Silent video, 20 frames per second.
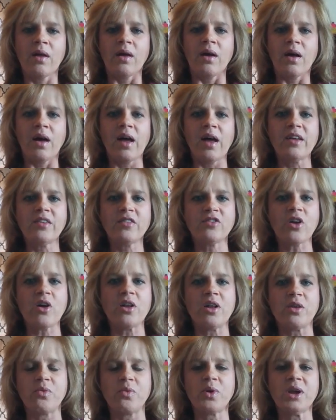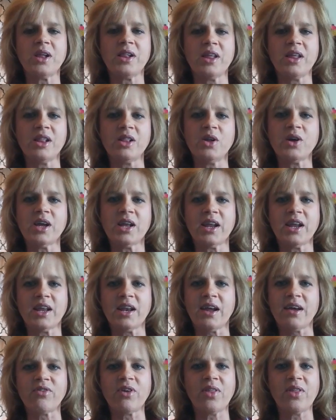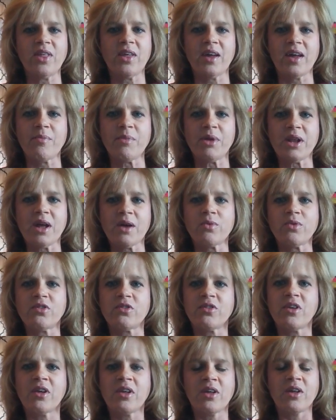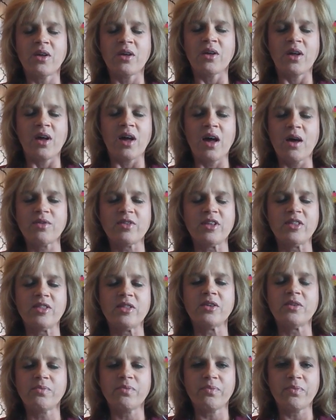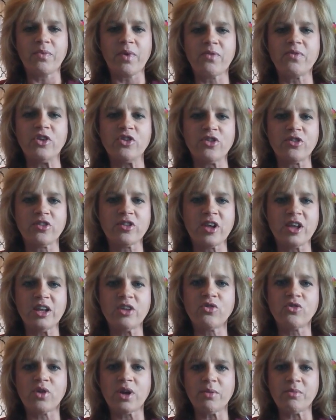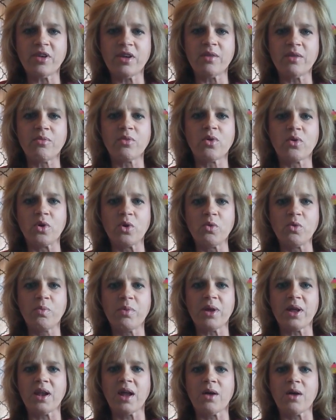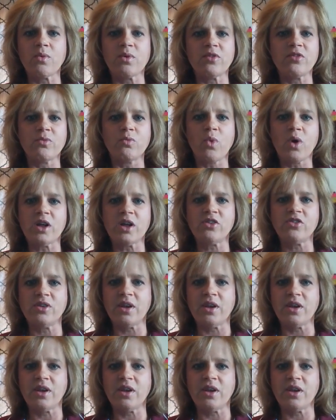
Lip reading: I started really looking at everything. I mean, I was in the official Skinny Dream Team group, and I was watching